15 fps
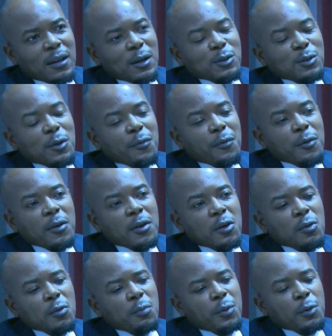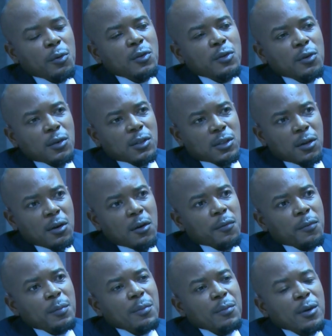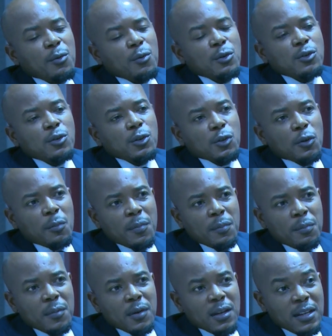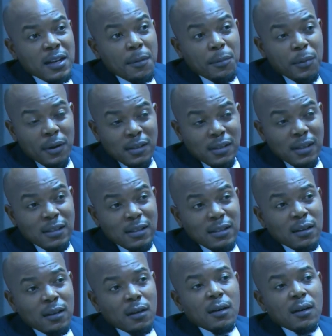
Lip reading: So if you build yourself maybe a good social media presence,